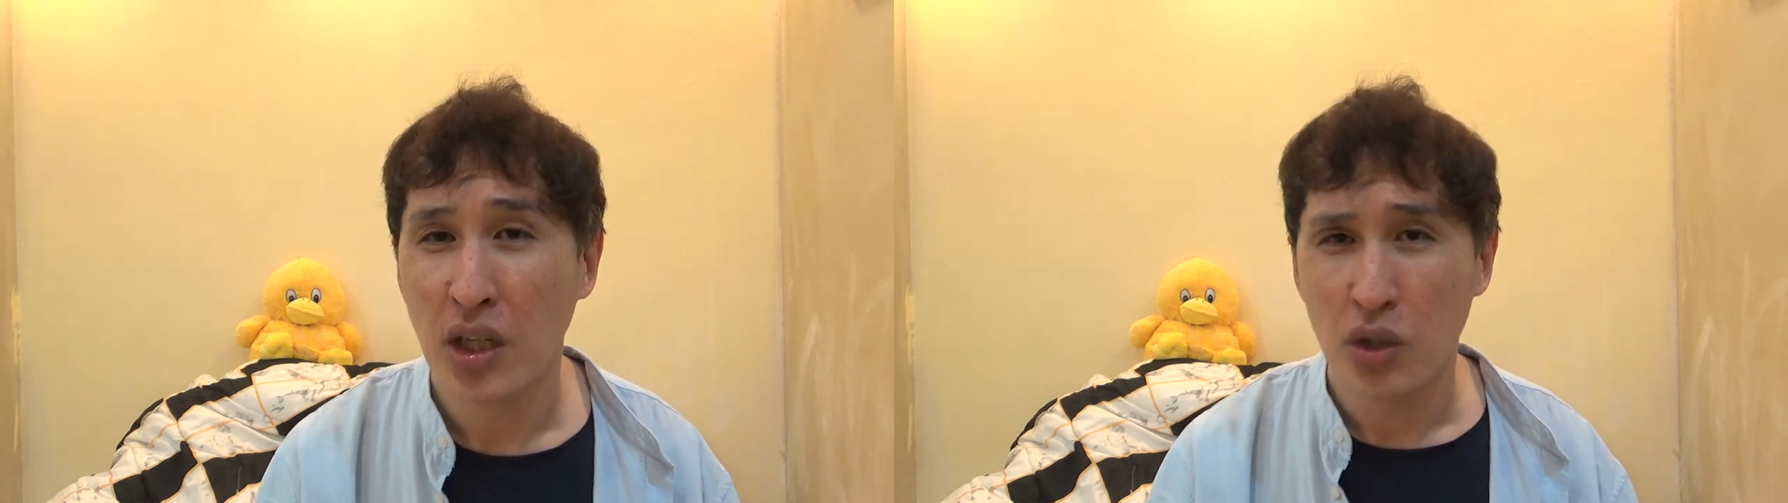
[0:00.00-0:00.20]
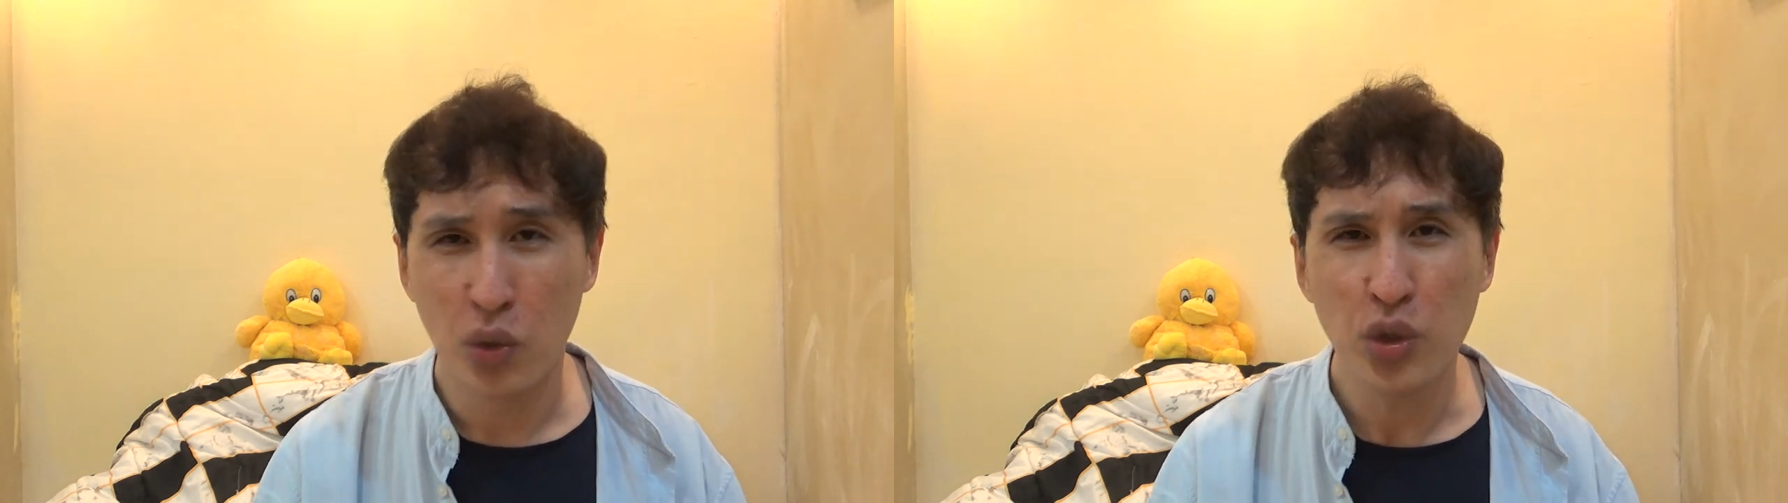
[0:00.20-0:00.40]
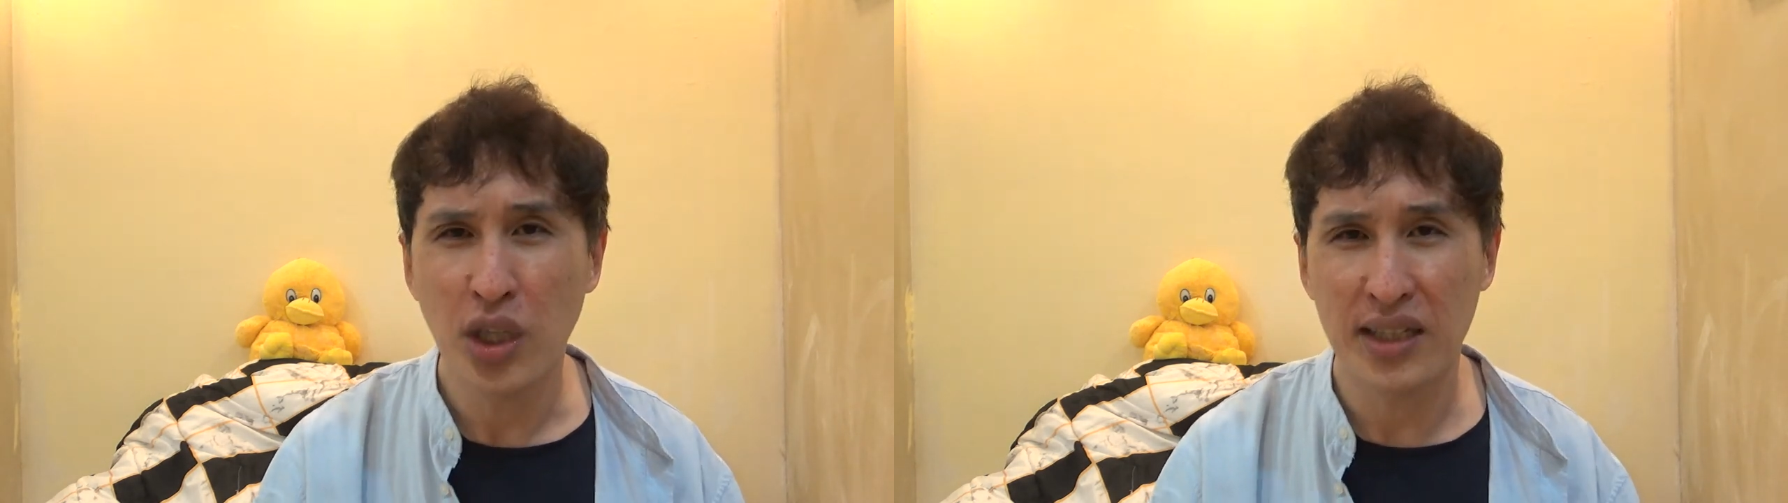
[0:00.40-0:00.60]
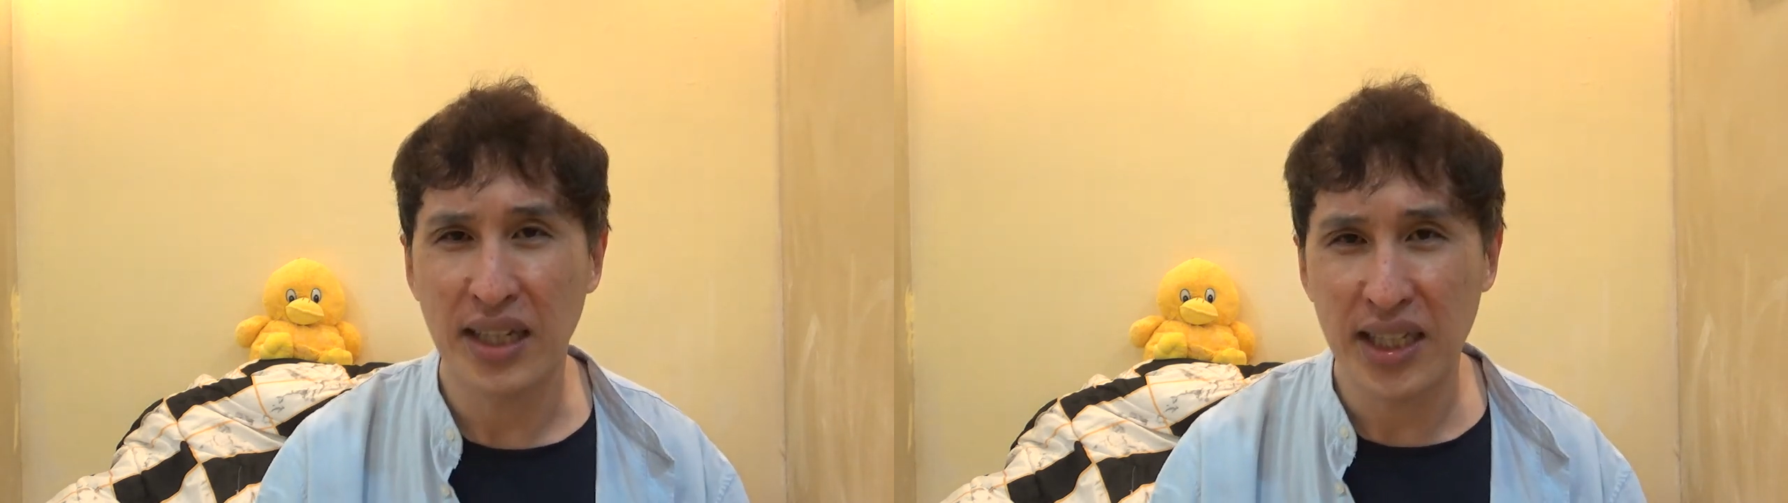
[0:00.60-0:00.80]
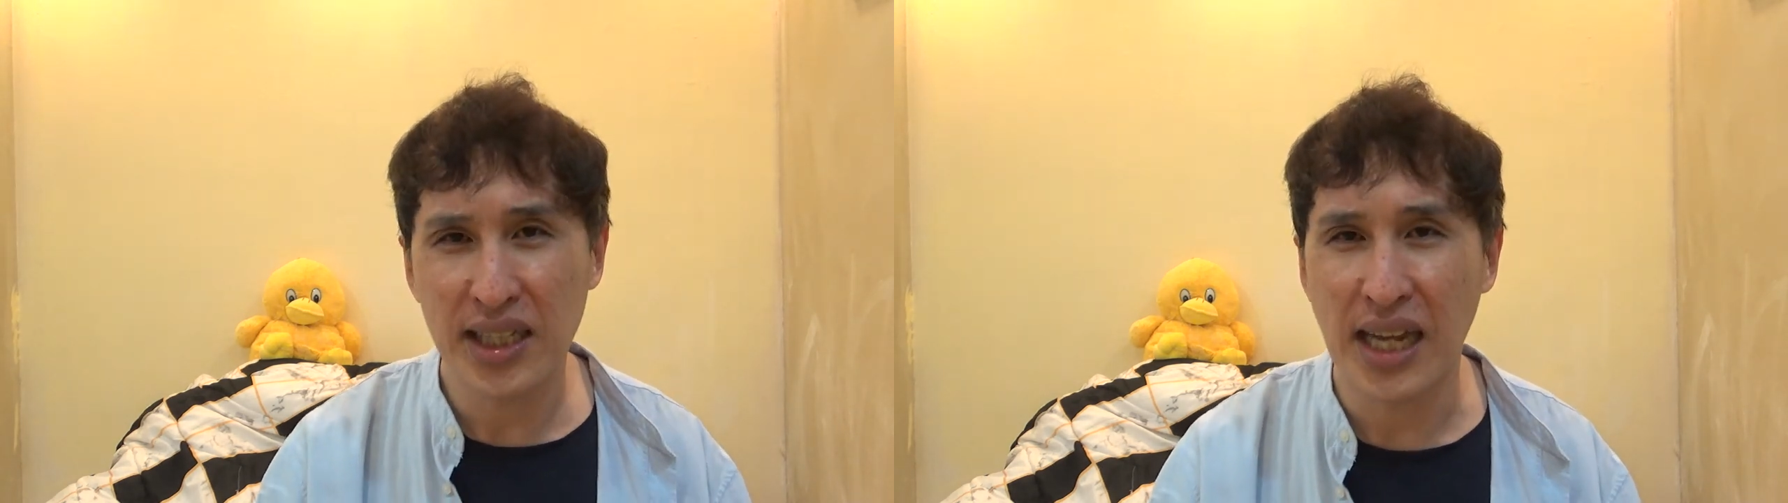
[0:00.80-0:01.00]
Usually the
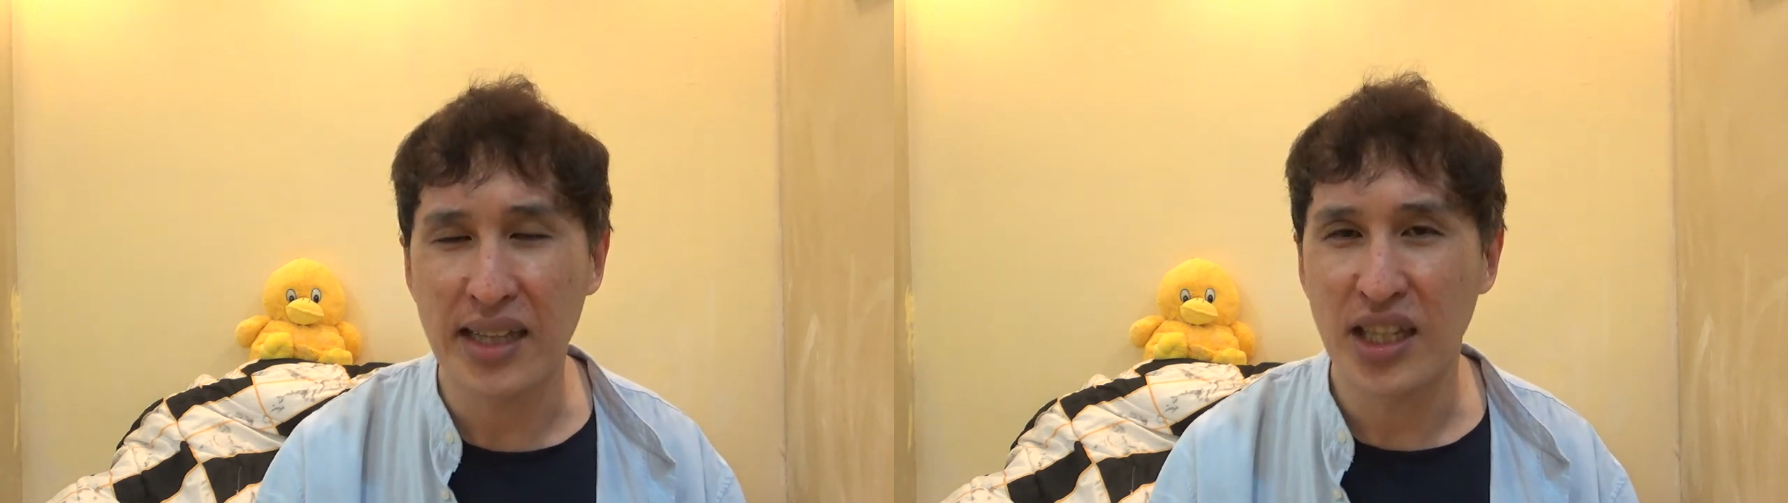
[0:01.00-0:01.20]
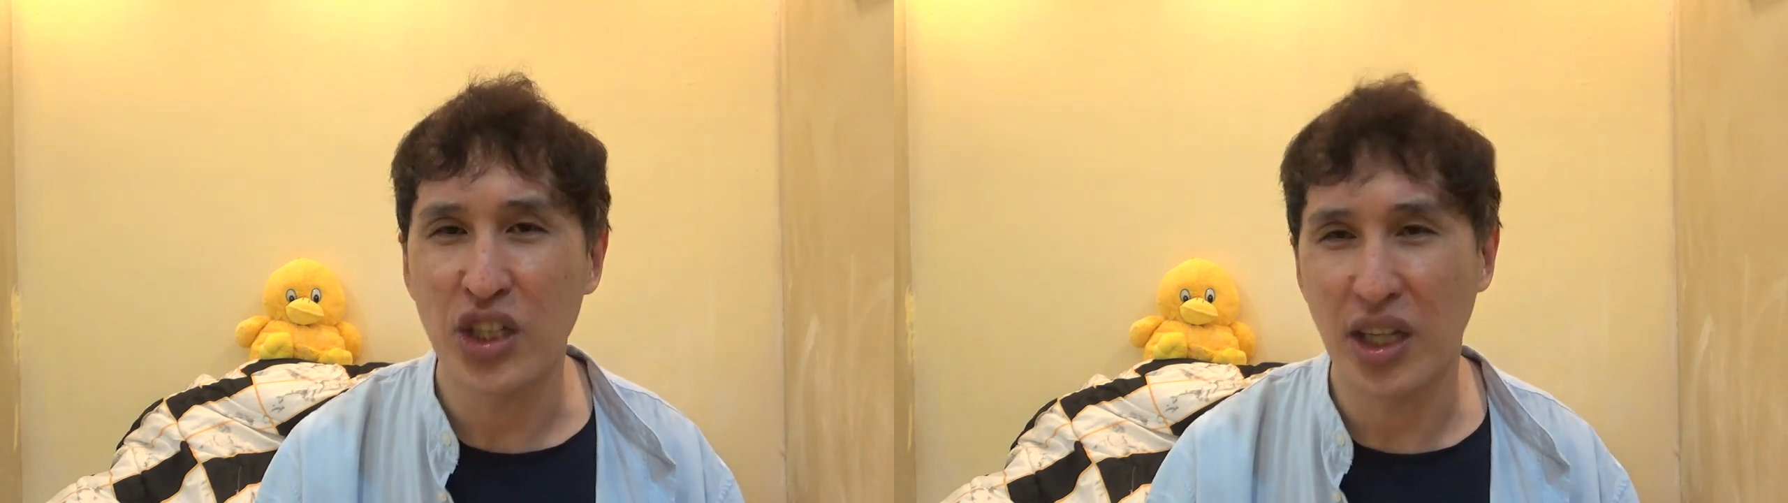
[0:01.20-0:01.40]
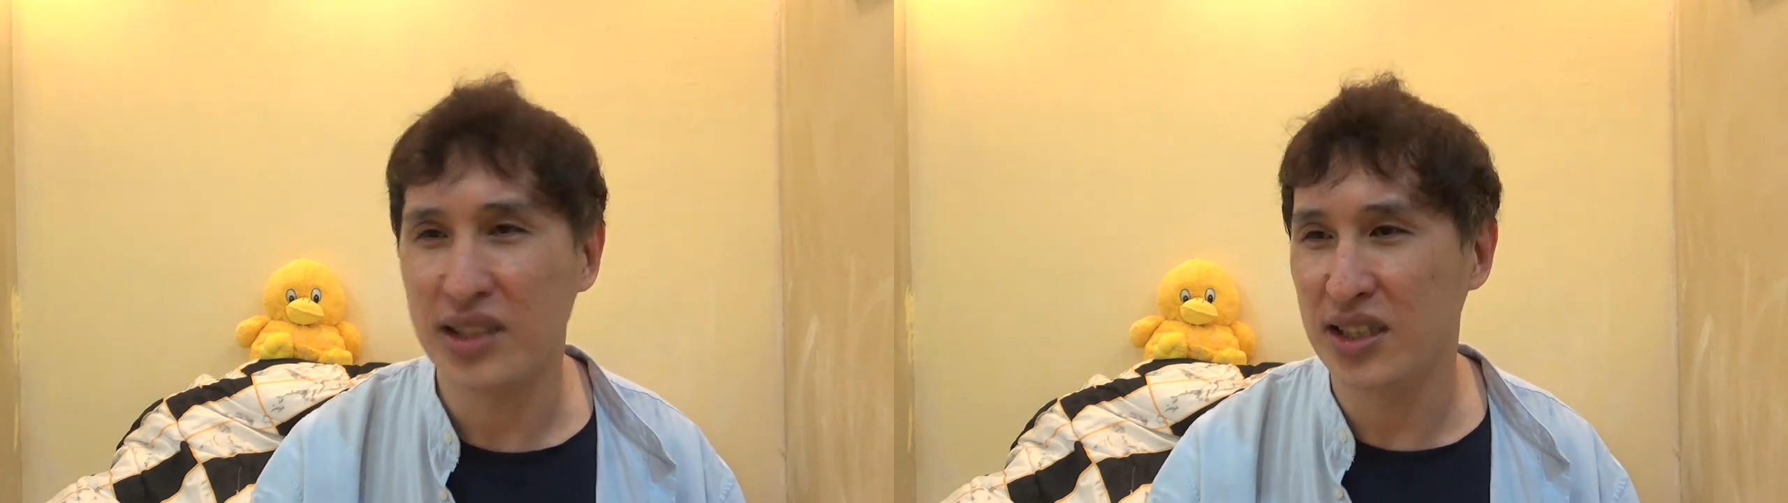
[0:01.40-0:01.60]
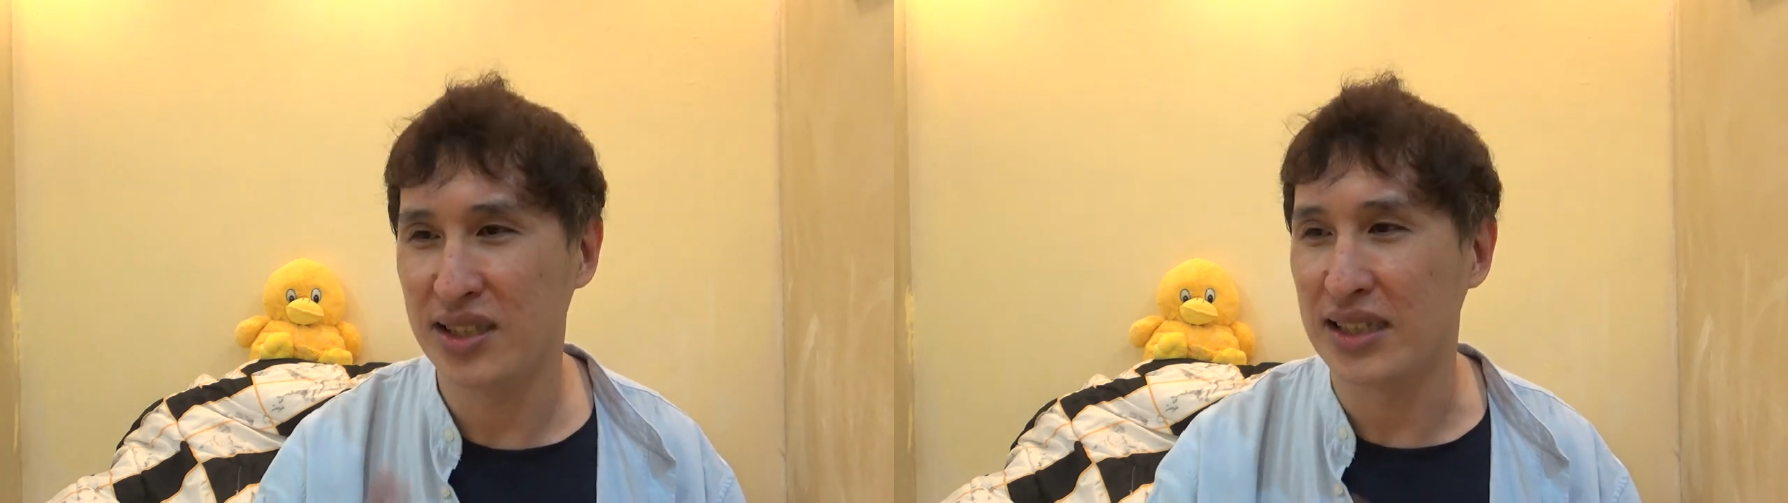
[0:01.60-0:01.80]
ENTJ just